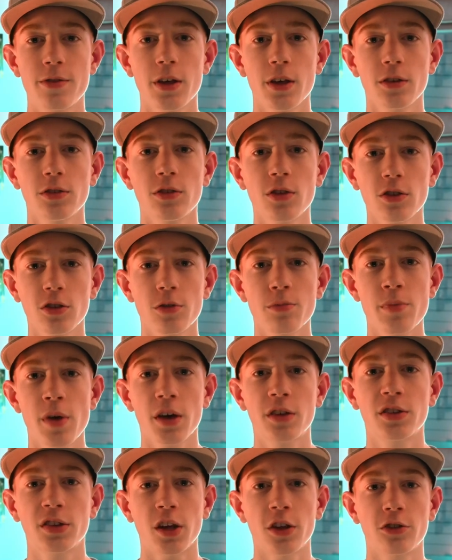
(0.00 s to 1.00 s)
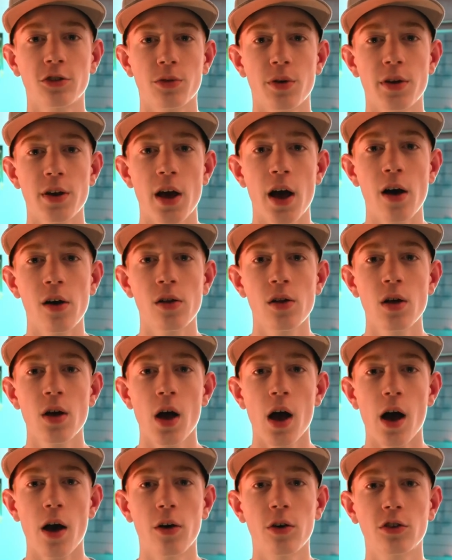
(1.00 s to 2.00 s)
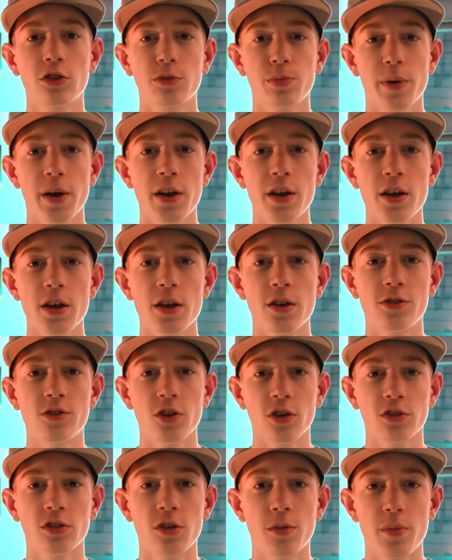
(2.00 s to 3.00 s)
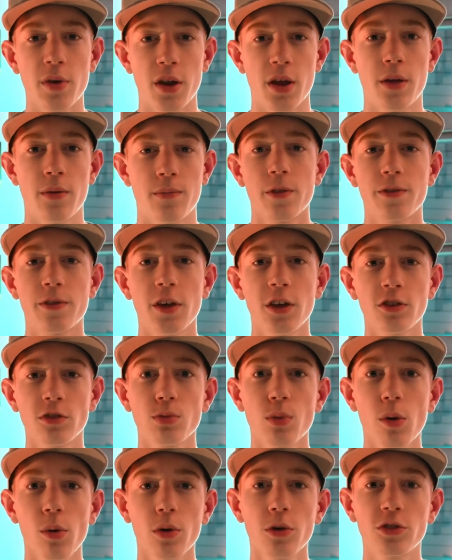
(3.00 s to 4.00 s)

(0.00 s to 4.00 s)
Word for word: this doesn't make sense right now, I'll explain it in just a minute. This will